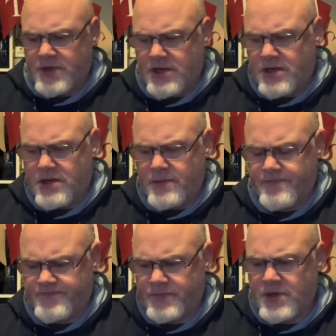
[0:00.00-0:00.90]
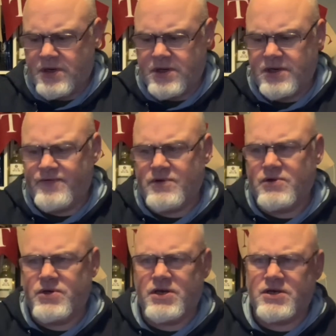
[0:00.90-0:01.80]
I'm even
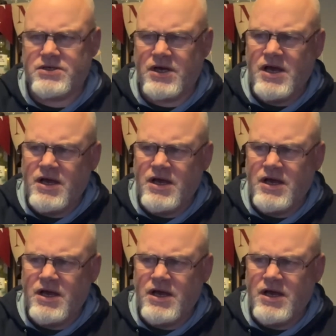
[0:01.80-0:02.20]
looking at it.